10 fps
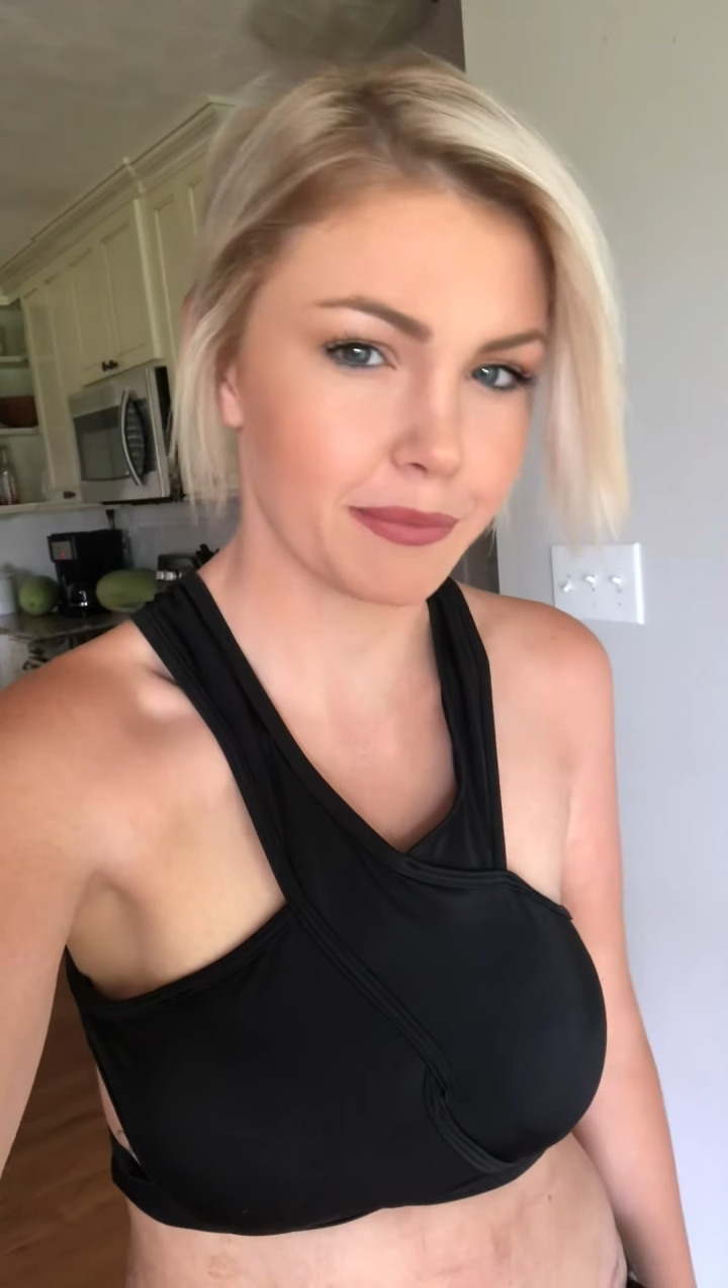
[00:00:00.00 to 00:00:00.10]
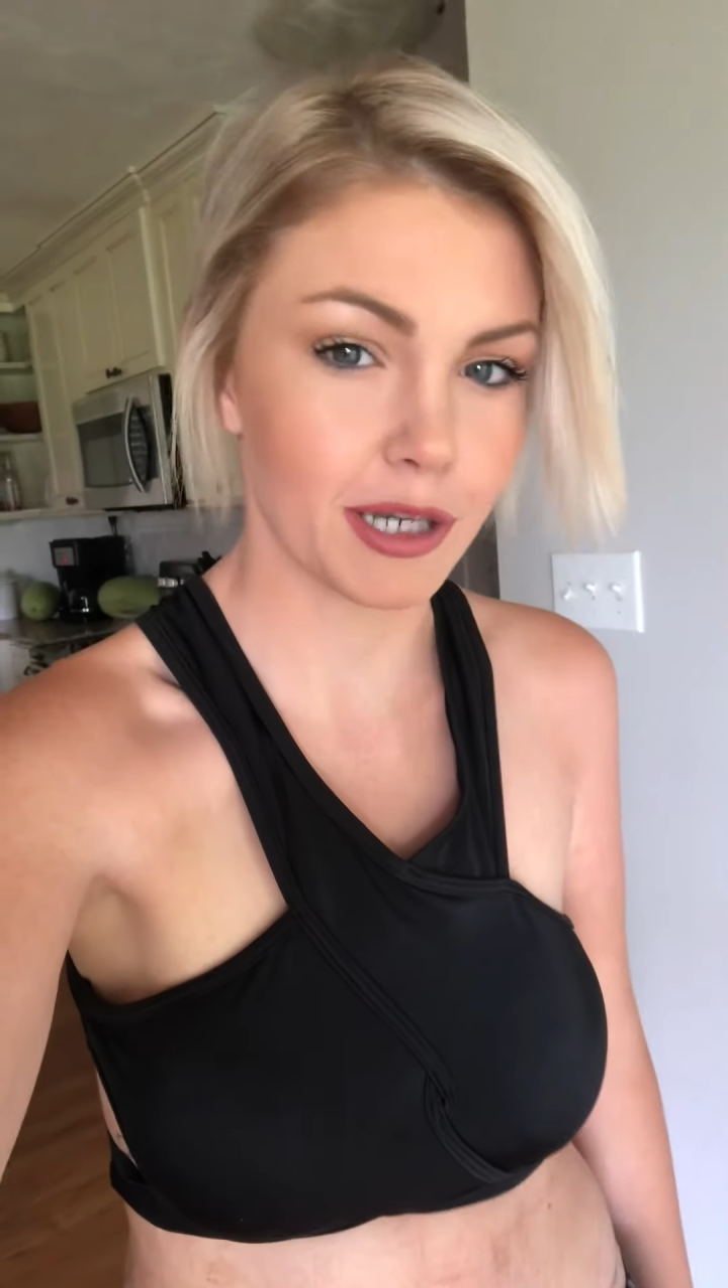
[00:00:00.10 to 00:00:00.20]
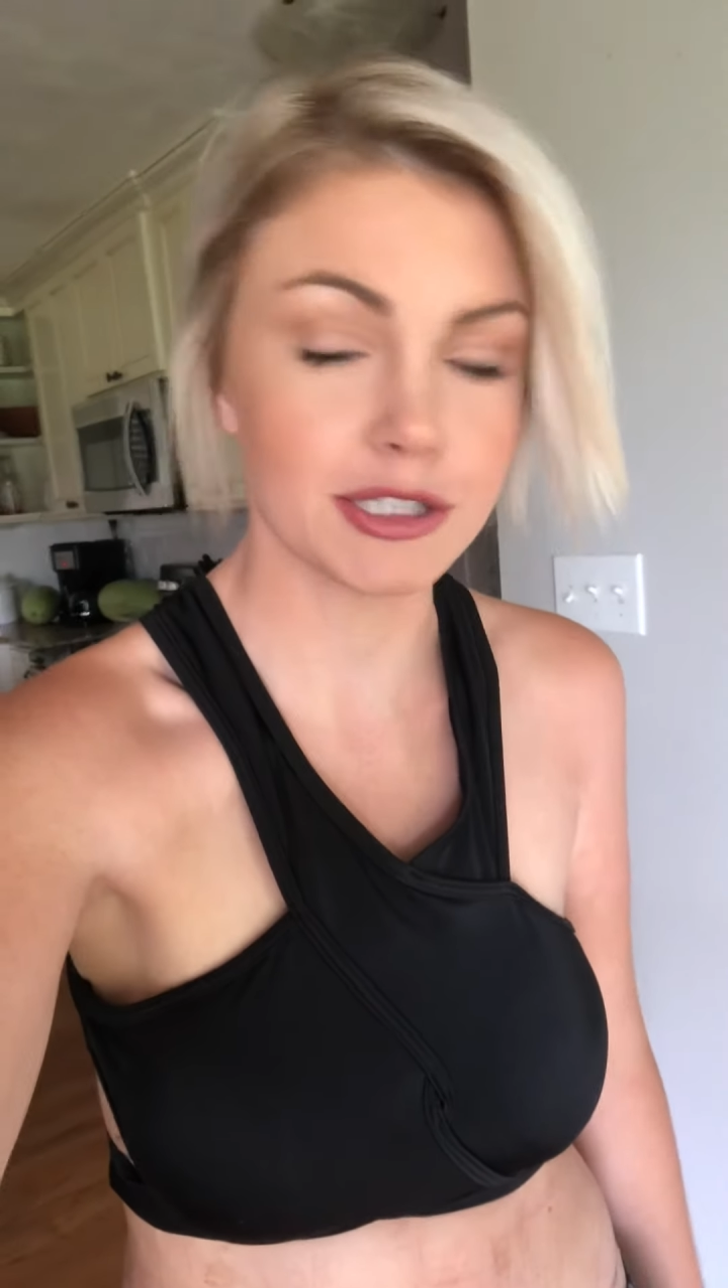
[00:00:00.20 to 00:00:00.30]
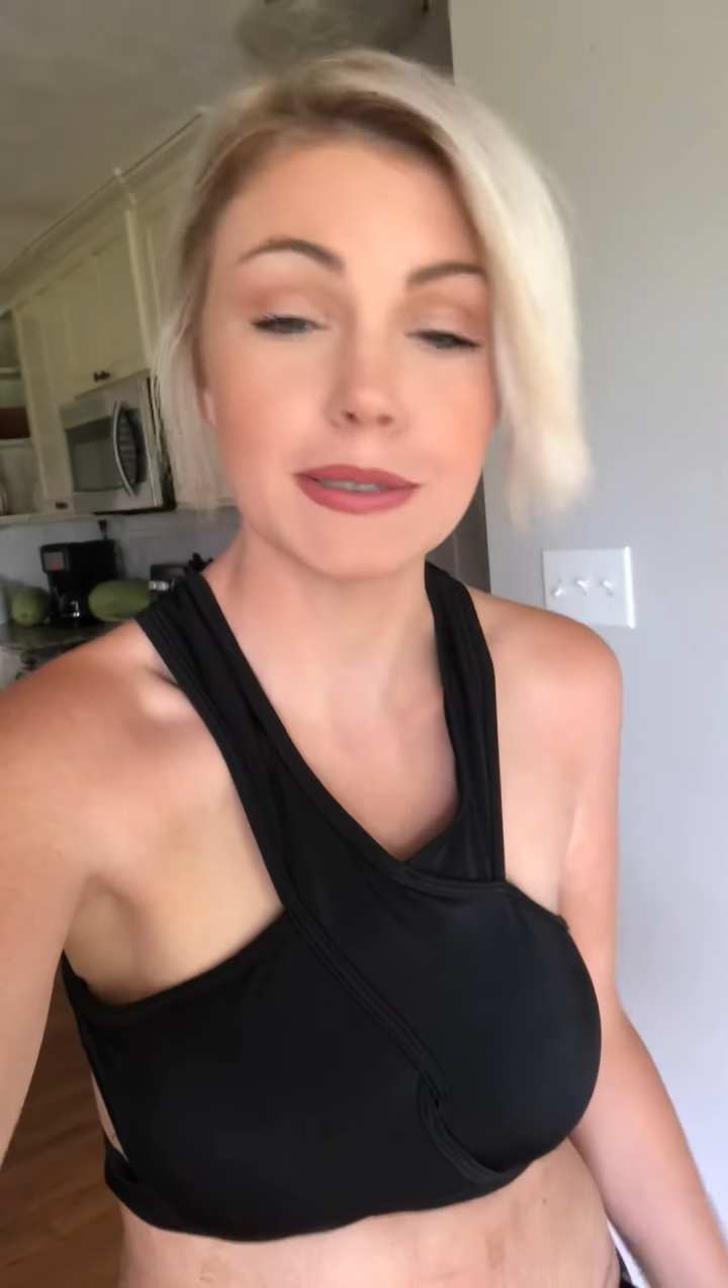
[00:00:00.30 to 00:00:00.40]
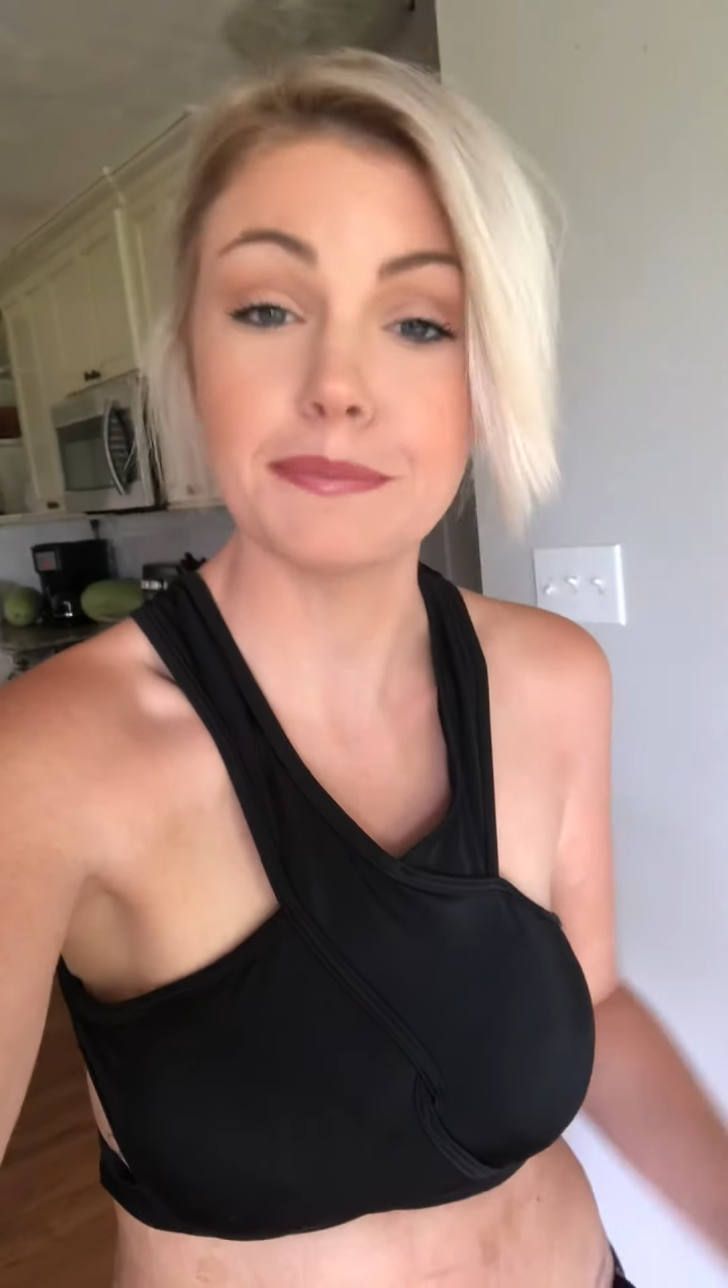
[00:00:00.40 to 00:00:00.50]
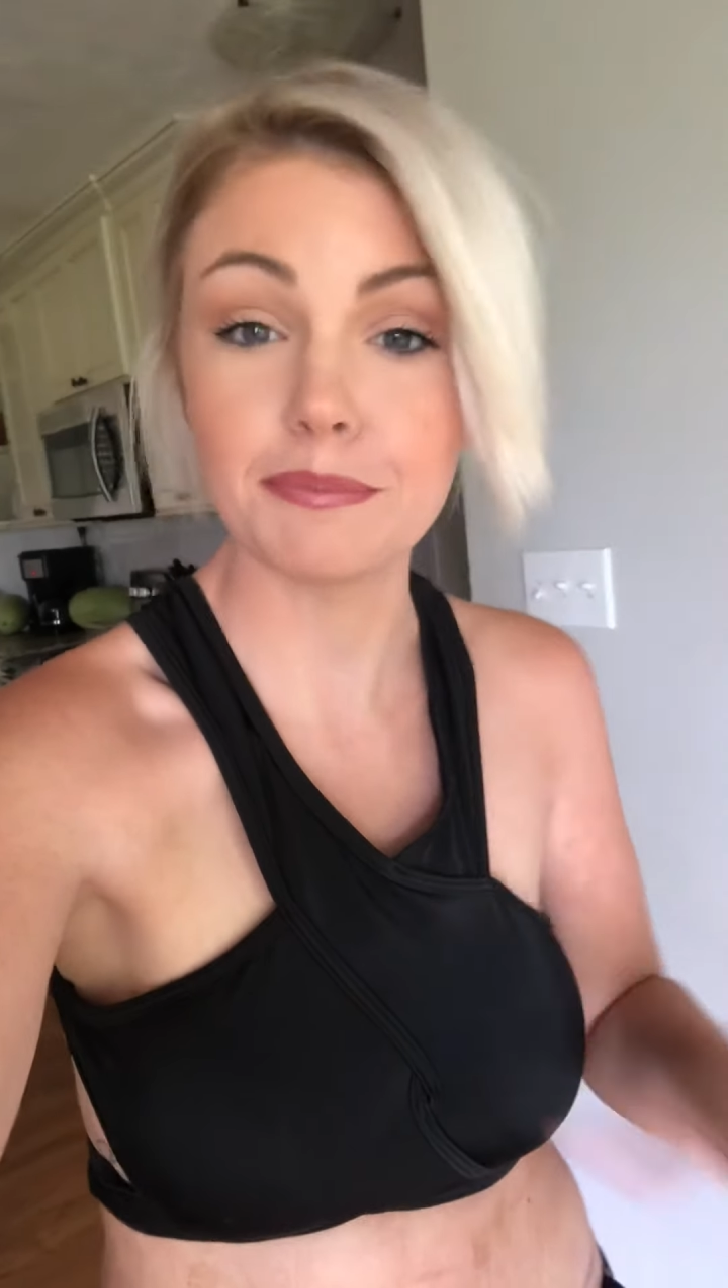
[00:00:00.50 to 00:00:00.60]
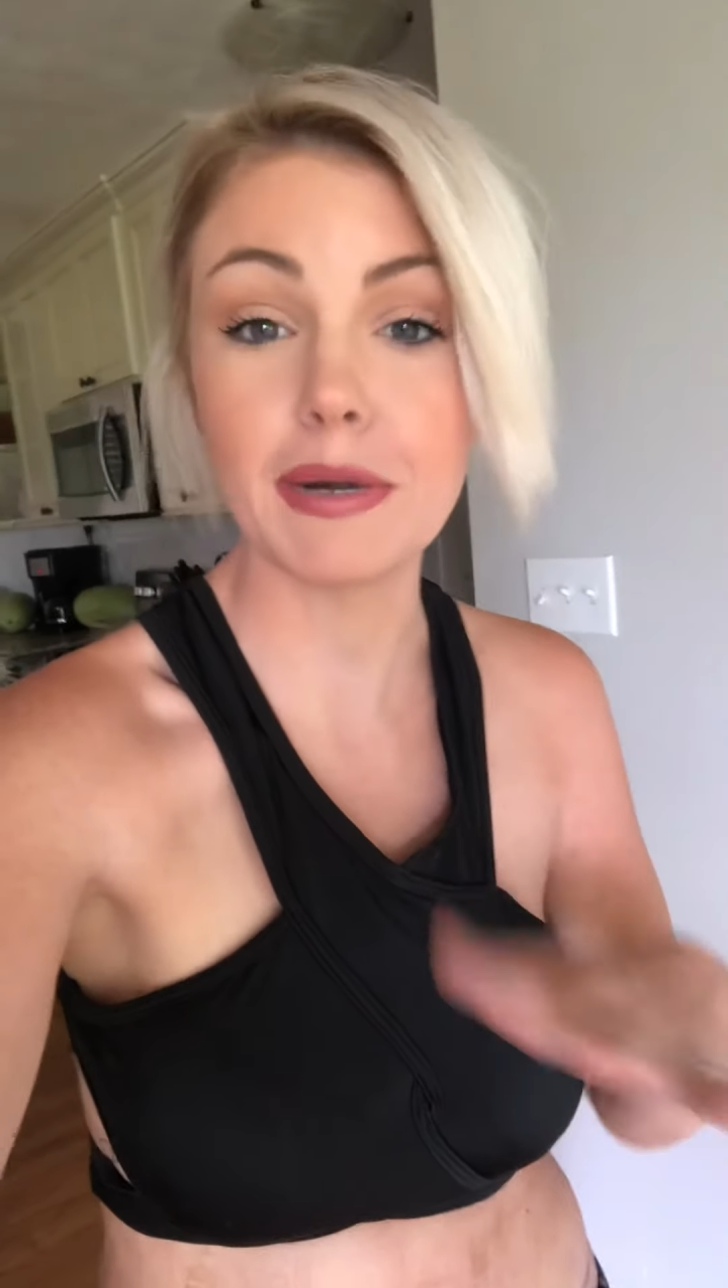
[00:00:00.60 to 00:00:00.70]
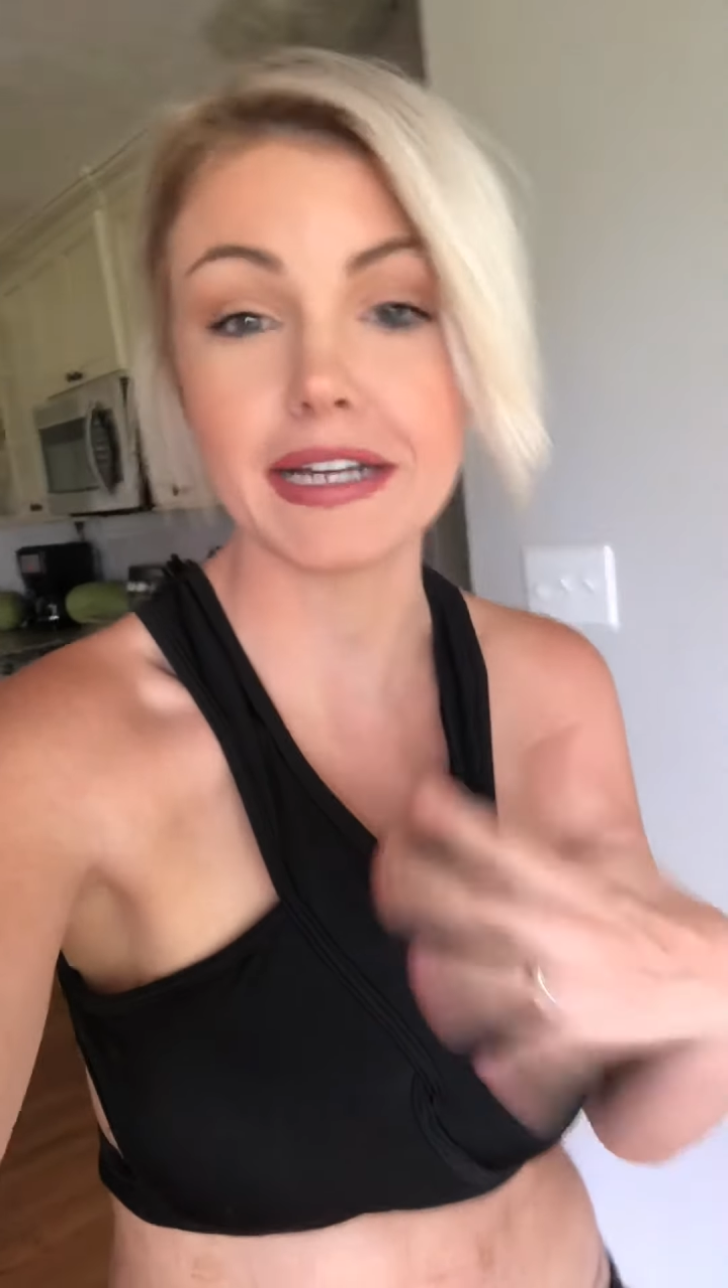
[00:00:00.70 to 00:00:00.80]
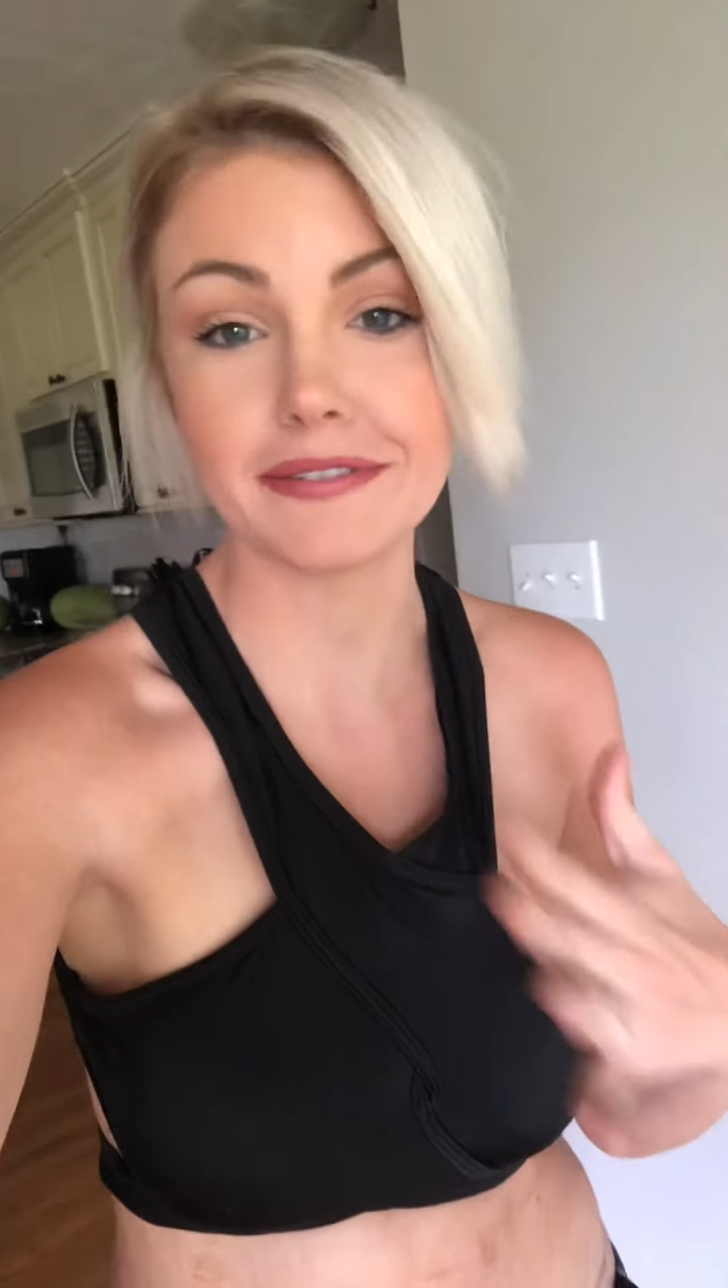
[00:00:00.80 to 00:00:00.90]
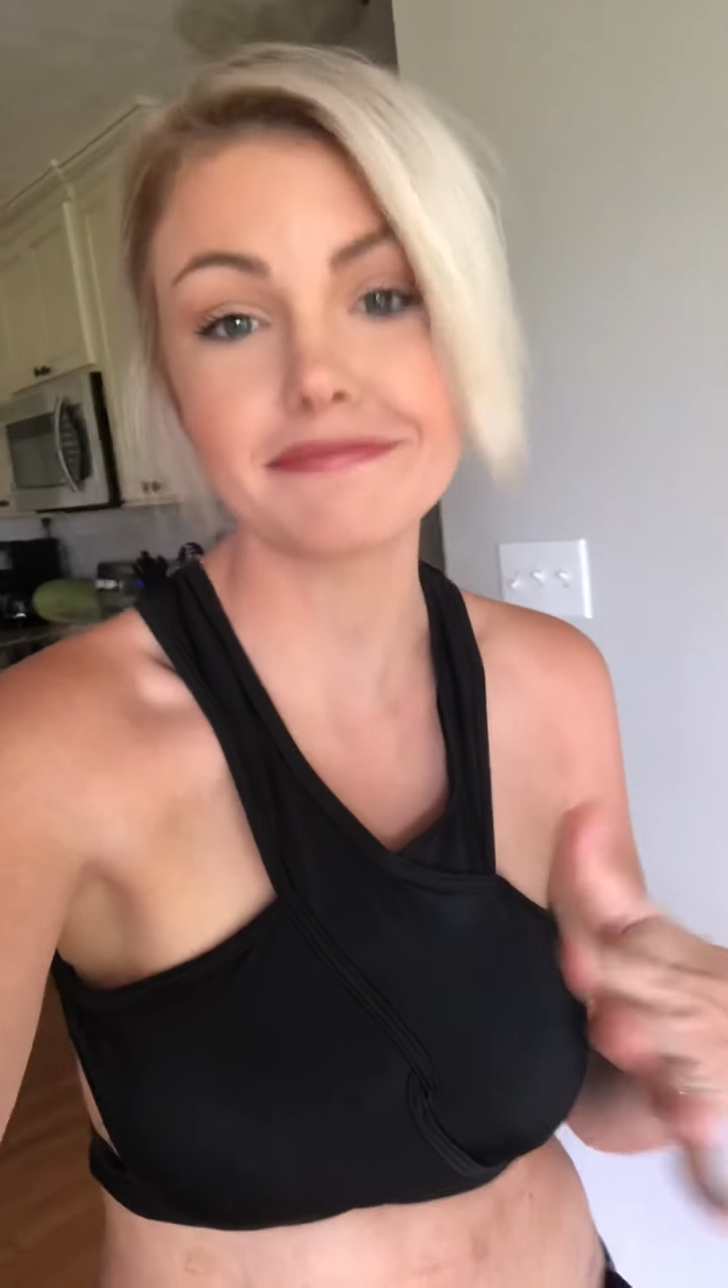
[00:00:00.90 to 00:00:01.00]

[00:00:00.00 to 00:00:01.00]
person, but